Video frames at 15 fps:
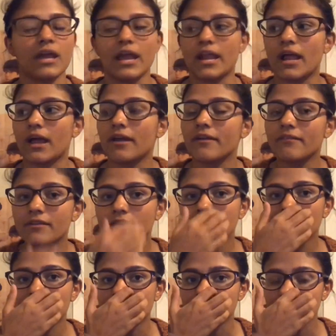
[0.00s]
and I
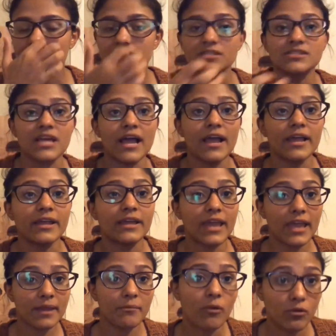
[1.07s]
even since I
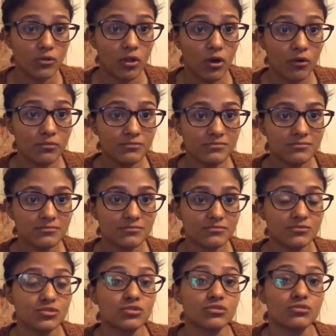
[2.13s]
came alone
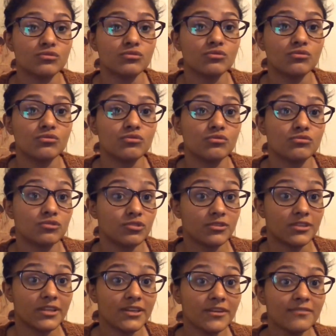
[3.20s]
to to
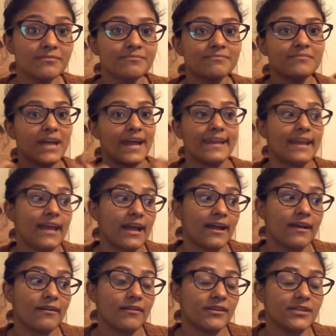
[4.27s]
the theater, I,
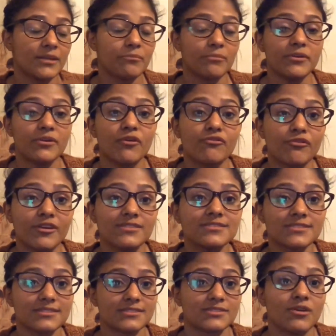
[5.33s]
uh, I didn't bring no
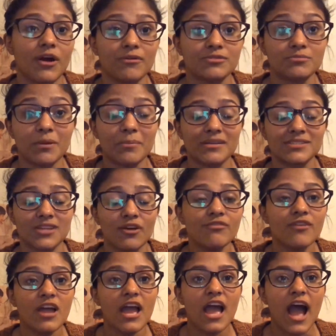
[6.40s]
friends, so I was by
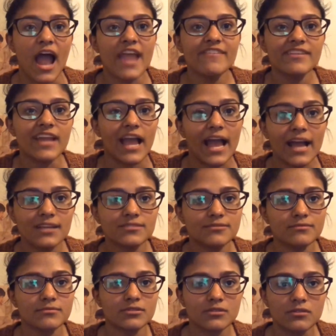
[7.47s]
myself. I even
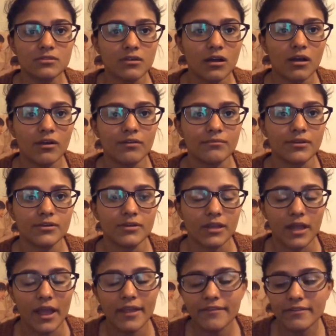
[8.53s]
asked from the
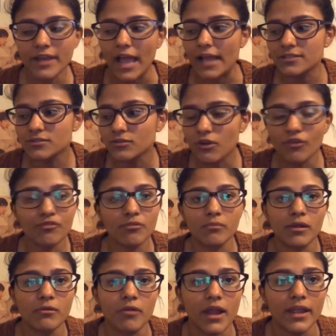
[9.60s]
um, I even asked the girl
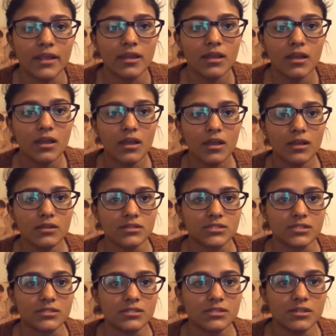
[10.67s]
from my right,
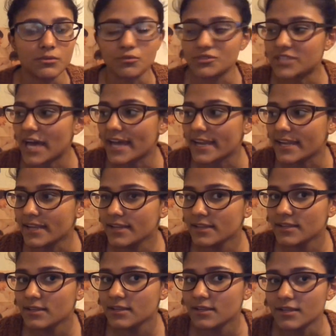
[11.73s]
was that it?
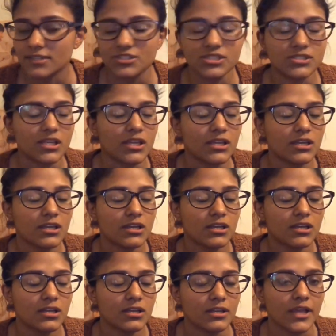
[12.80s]
And she's like,
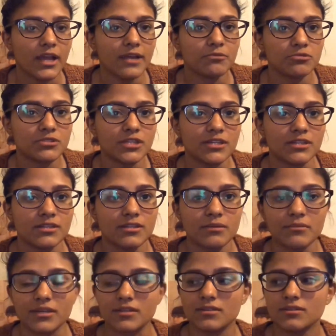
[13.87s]
yeah, it was it. I'm
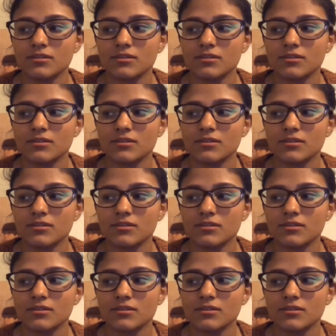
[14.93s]
like,